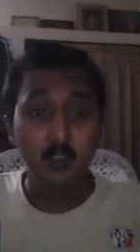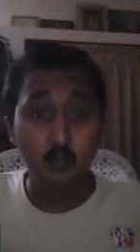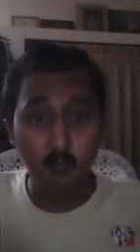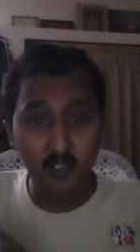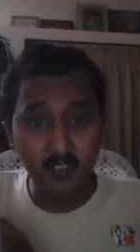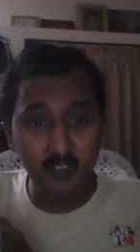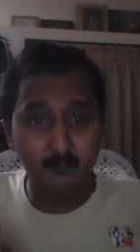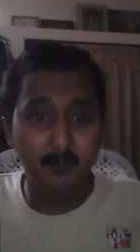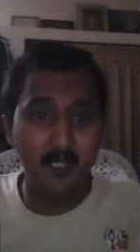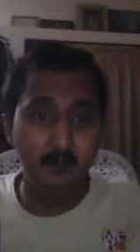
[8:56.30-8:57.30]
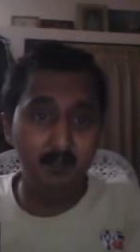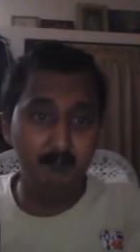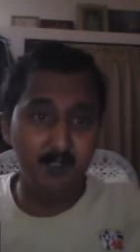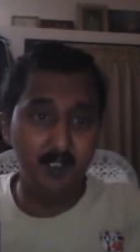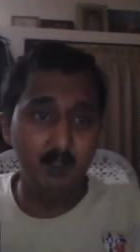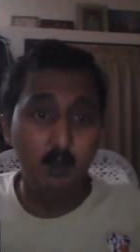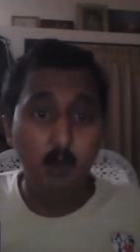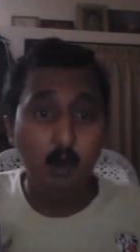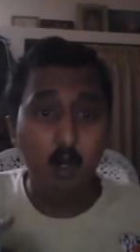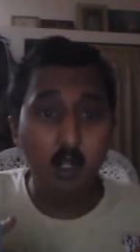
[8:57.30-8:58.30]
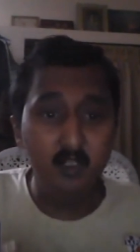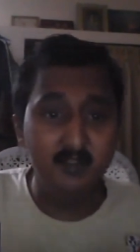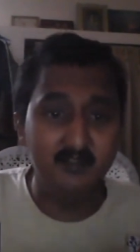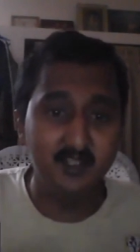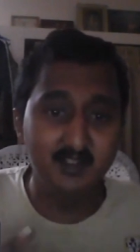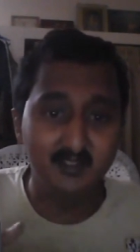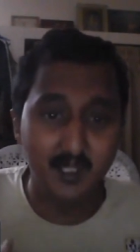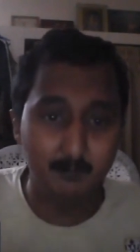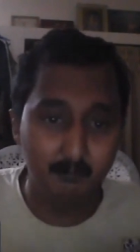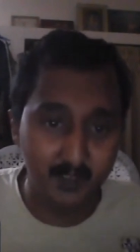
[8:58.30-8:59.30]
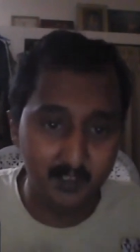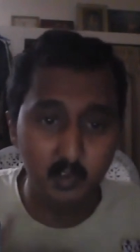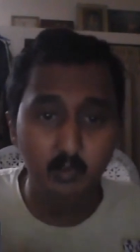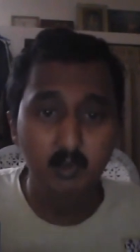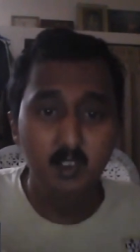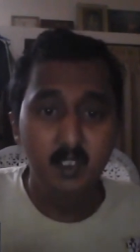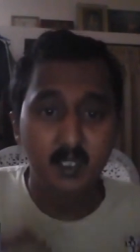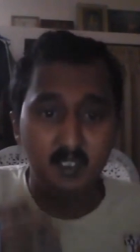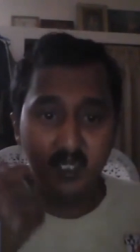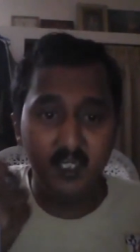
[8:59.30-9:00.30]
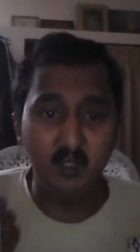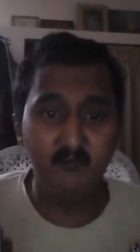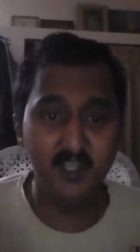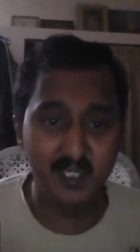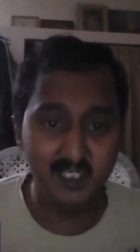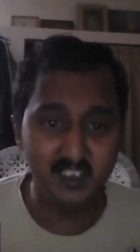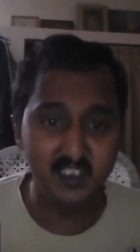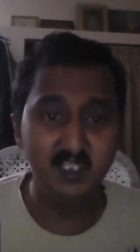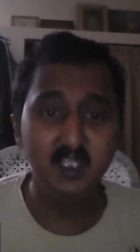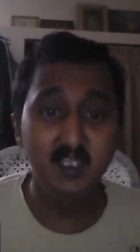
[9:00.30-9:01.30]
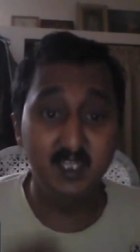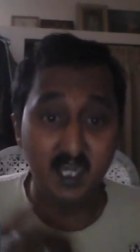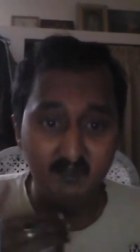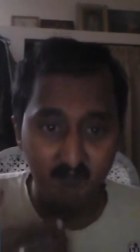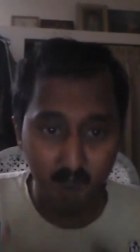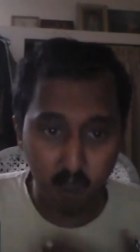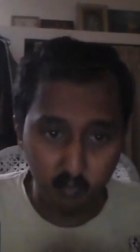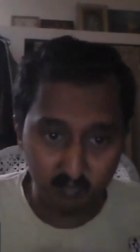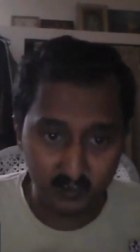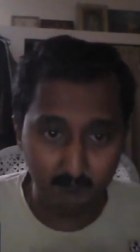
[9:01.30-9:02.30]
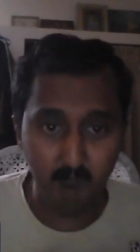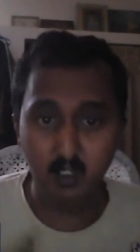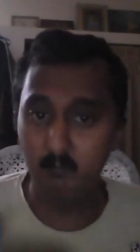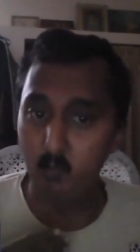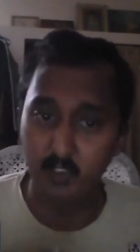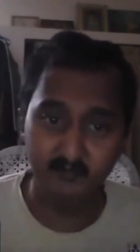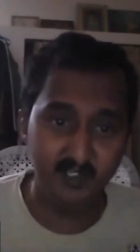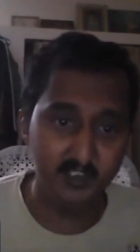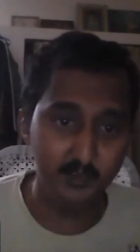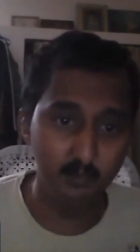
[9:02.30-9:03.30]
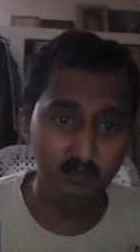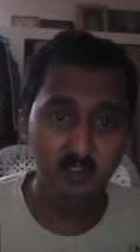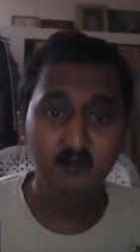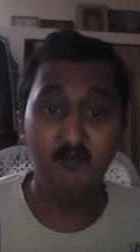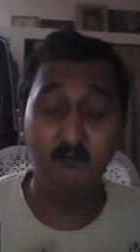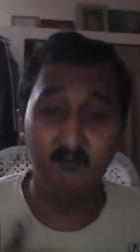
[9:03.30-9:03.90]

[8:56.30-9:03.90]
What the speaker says: during this pandemic period, all these things can bring you a kind of energy that will boost up or motivate you for